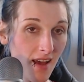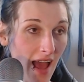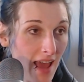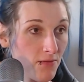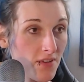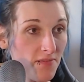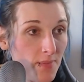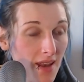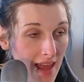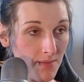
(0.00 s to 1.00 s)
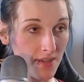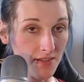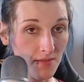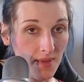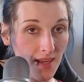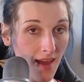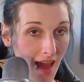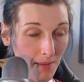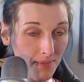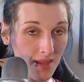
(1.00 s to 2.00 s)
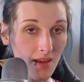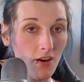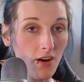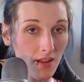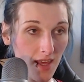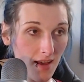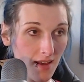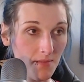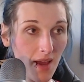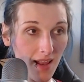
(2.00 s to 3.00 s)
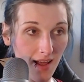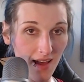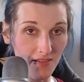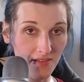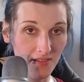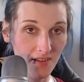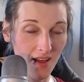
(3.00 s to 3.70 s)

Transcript: I would have been able to be happy earlier in my life.